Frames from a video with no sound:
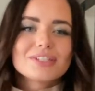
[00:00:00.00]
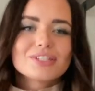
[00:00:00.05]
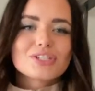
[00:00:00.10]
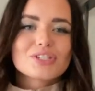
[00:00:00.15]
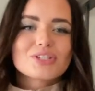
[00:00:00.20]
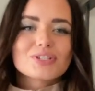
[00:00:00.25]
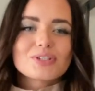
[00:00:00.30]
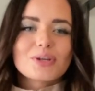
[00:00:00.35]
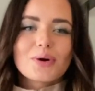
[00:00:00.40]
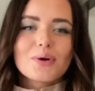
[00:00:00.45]

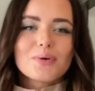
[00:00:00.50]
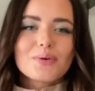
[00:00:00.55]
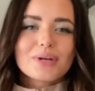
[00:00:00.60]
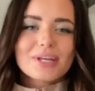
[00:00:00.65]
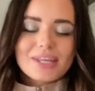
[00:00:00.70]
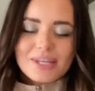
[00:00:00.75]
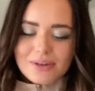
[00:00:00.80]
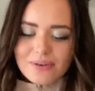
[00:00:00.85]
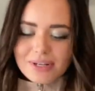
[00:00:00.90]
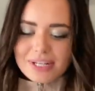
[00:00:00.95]
So
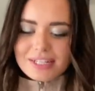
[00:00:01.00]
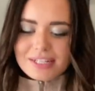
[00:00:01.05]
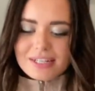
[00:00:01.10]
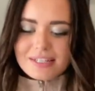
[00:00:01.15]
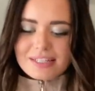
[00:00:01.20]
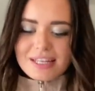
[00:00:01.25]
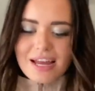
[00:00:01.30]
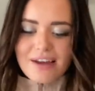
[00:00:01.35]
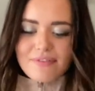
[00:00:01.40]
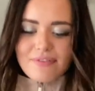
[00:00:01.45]
cute. It
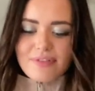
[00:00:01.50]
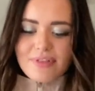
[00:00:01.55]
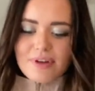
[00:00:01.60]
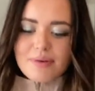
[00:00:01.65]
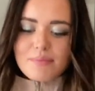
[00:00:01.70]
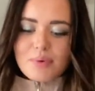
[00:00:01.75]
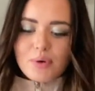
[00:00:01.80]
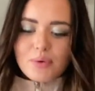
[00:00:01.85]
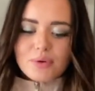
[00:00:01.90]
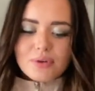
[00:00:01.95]
does have
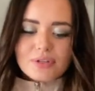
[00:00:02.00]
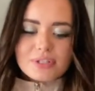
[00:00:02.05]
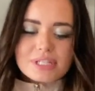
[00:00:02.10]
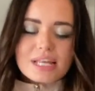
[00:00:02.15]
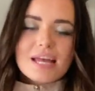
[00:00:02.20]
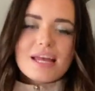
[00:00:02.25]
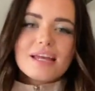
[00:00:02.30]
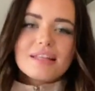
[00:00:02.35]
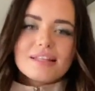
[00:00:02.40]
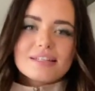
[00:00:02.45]
thumb holes.
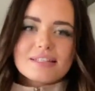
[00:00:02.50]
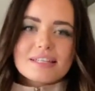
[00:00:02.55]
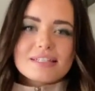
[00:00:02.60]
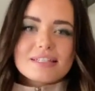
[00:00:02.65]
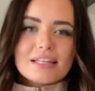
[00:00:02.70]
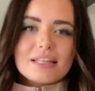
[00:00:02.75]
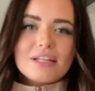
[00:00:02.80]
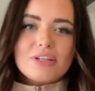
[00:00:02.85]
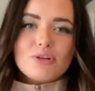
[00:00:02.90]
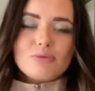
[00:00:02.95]
This is
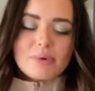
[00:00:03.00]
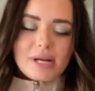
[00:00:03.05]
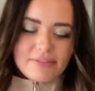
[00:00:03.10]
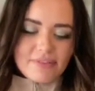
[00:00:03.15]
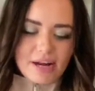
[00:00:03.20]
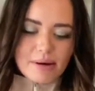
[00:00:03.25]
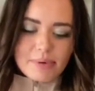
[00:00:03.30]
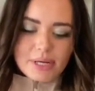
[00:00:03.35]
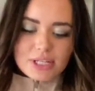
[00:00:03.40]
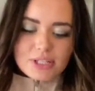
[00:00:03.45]
in the Newberry
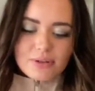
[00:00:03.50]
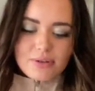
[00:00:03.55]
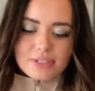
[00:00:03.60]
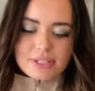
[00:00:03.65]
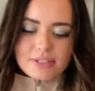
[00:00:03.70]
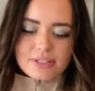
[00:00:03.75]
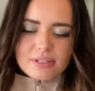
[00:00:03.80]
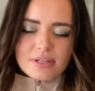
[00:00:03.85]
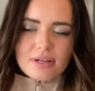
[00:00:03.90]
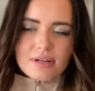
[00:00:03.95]
fabric. So
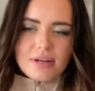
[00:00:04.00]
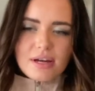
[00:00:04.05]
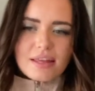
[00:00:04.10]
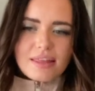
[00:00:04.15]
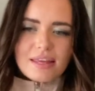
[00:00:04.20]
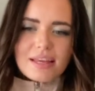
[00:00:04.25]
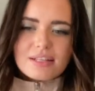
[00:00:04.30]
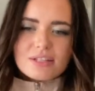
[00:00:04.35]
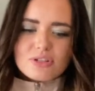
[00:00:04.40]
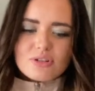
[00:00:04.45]
it's, I
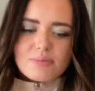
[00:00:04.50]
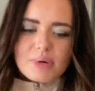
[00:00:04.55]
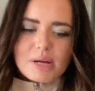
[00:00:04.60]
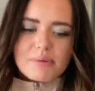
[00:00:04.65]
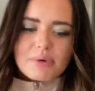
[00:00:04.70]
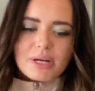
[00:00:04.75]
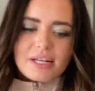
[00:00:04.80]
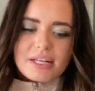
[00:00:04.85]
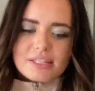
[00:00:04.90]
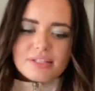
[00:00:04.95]
think it's Newberry,
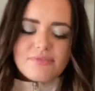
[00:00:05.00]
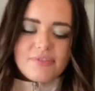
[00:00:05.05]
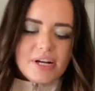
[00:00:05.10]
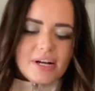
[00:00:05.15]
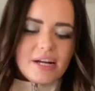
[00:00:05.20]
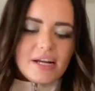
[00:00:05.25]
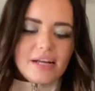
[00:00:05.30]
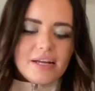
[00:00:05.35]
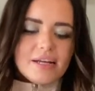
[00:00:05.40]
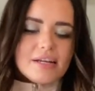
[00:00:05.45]
but it's
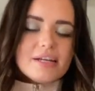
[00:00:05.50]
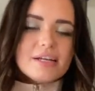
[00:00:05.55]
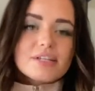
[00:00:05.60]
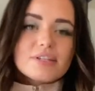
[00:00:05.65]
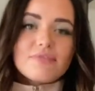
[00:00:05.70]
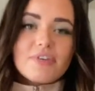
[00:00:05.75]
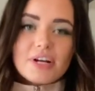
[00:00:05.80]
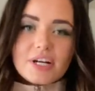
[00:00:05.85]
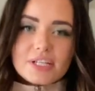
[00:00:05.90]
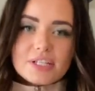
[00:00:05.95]
very
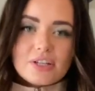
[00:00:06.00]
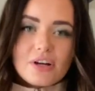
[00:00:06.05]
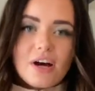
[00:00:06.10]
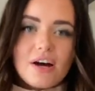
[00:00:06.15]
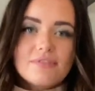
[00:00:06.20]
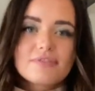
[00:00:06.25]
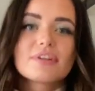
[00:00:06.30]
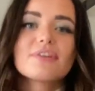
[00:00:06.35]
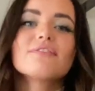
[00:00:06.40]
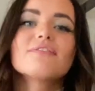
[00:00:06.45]
very
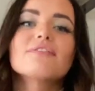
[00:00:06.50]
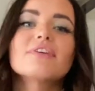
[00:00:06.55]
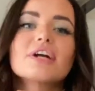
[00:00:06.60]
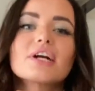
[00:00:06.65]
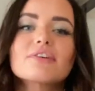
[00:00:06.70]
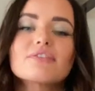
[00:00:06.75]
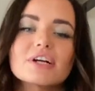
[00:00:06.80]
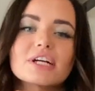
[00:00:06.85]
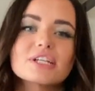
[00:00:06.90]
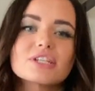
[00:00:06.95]
soft,
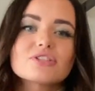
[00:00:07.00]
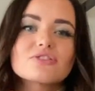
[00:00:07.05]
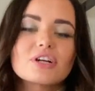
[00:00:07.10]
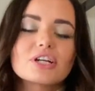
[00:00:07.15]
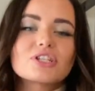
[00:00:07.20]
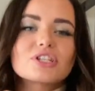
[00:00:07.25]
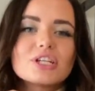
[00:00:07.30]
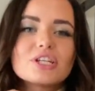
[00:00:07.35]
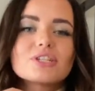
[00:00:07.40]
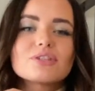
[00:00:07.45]
very, very
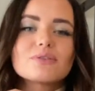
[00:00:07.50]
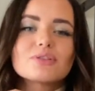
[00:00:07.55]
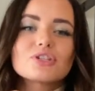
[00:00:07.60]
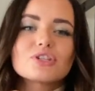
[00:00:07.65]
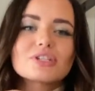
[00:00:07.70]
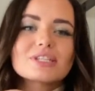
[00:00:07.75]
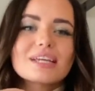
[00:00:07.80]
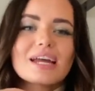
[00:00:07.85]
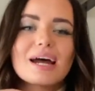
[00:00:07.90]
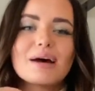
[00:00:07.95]
stretchy. So it's
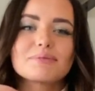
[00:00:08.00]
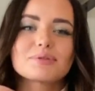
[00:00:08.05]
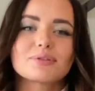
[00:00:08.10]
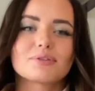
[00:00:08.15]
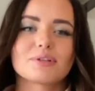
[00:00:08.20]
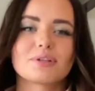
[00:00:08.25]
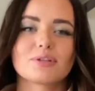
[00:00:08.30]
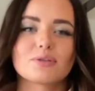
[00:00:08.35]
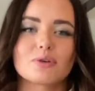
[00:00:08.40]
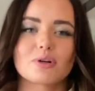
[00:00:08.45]
just
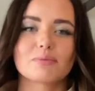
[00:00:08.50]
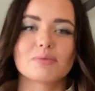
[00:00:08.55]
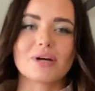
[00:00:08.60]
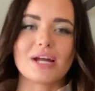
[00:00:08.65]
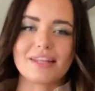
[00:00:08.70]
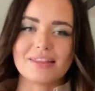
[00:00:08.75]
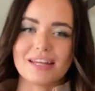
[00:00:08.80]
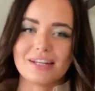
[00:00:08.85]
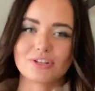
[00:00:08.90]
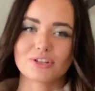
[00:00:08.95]
absolutely adorable.
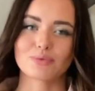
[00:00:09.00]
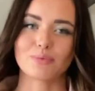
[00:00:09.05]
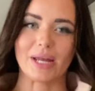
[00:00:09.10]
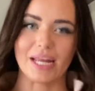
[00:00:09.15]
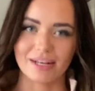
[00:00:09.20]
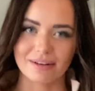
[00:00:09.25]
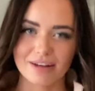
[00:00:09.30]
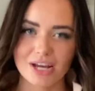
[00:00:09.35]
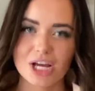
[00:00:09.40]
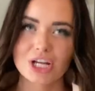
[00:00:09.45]
And then just
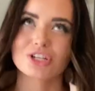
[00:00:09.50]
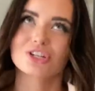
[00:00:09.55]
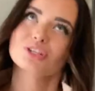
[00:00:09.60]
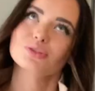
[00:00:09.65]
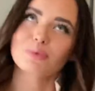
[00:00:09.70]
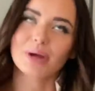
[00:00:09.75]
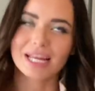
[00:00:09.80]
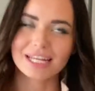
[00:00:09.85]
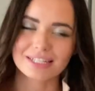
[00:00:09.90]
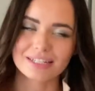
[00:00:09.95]
wait, just
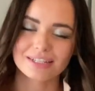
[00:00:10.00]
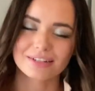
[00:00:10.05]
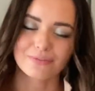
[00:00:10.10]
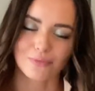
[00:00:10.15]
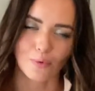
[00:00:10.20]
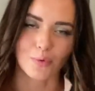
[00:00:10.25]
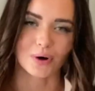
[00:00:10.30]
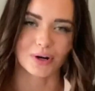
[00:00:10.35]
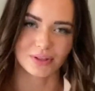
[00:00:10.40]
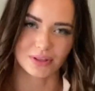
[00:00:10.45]
wait
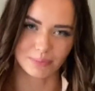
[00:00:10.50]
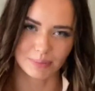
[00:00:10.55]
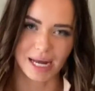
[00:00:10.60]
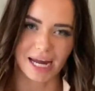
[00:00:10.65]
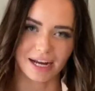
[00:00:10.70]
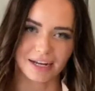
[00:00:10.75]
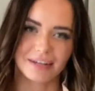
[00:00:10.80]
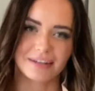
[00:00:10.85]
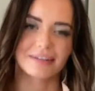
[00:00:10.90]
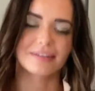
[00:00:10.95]
for the
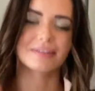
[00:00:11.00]
back.